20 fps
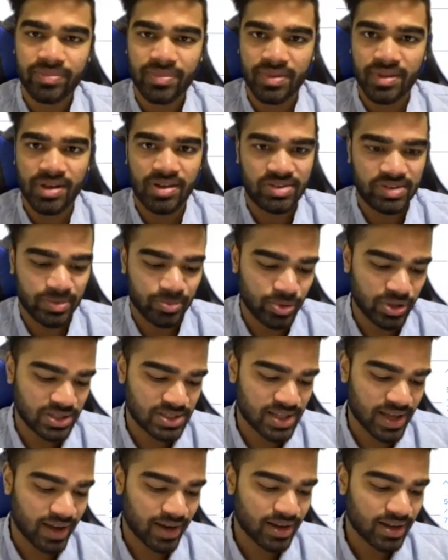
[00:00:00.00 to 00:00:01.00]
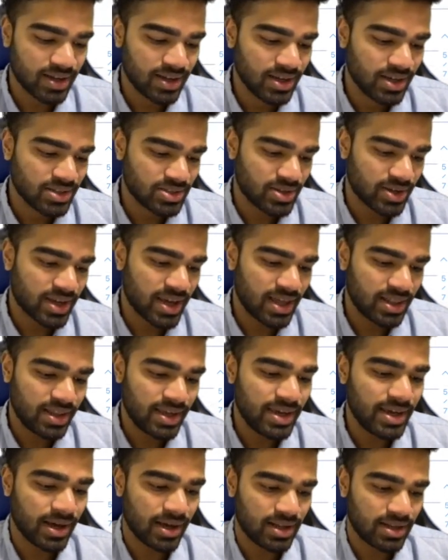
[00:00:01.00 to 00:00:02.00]
Simple as that. So again,
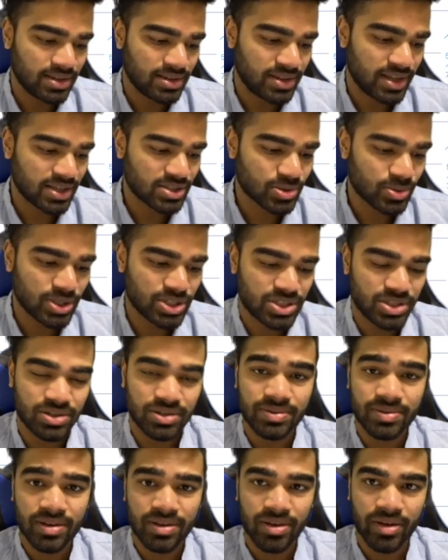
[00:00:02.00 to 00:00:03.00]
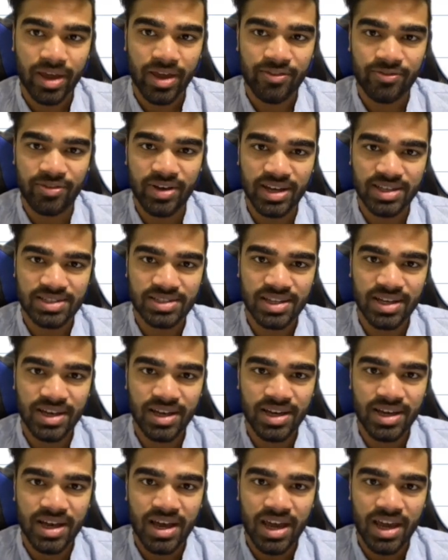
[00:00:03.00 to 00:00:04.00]
here, next question. Okay, first,
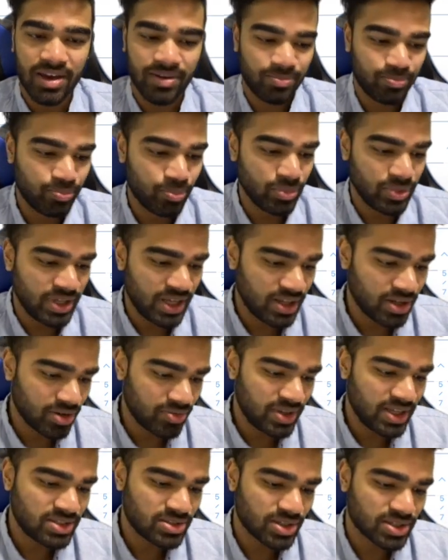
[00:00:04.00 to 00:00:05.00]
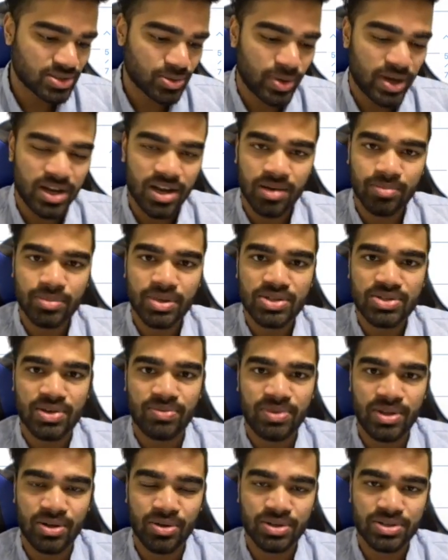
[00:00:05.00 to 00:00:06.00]
neither of these are square numbers. If
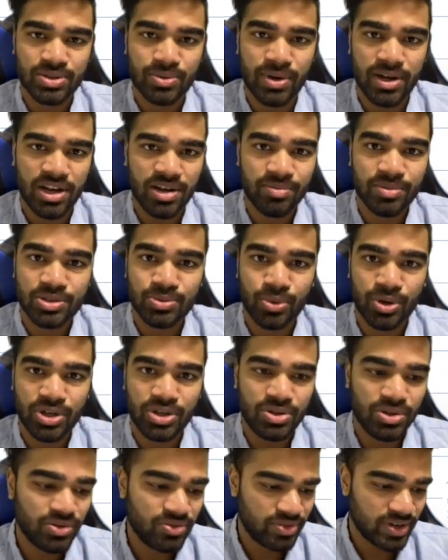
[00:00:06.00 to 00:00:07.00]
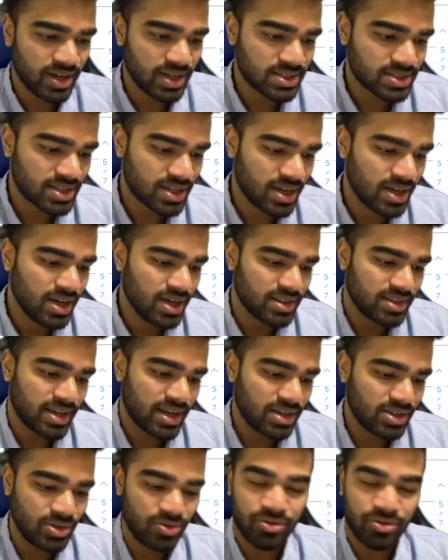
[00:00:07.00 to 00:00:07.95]
they're not square numbers, what do you do first? Then you